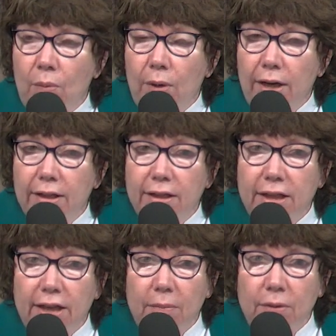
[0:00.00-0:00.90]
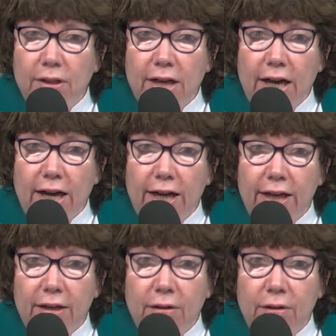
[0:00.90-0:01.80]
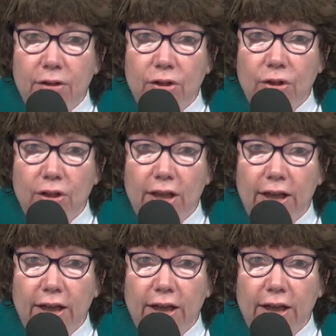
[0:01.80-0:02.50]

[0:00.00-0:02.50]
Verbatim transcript: We got to see that one die. It's a good thing.